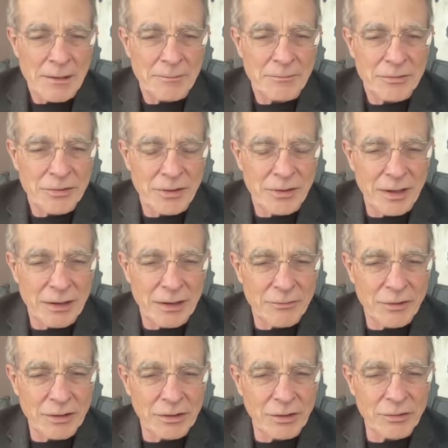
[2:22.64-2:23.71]
So I had a
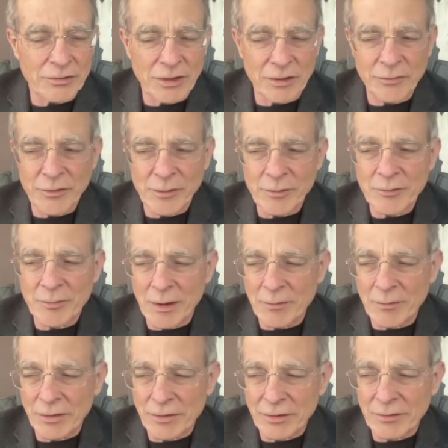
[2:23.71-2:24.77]
very low self-image. My
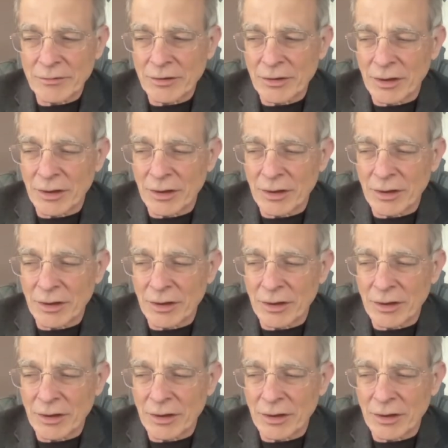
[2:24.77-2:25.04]
mother